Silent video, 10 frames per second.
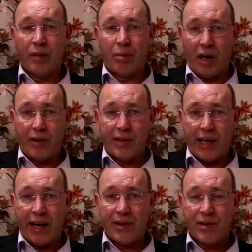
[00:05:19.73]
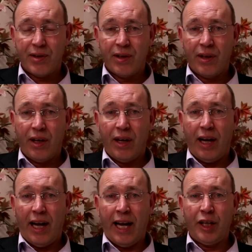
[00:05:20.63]
the process
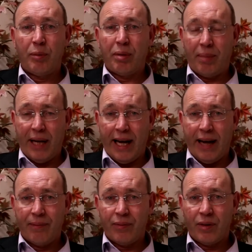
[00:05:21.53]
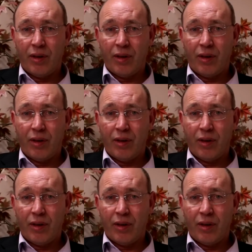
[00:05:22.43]
and you prepare.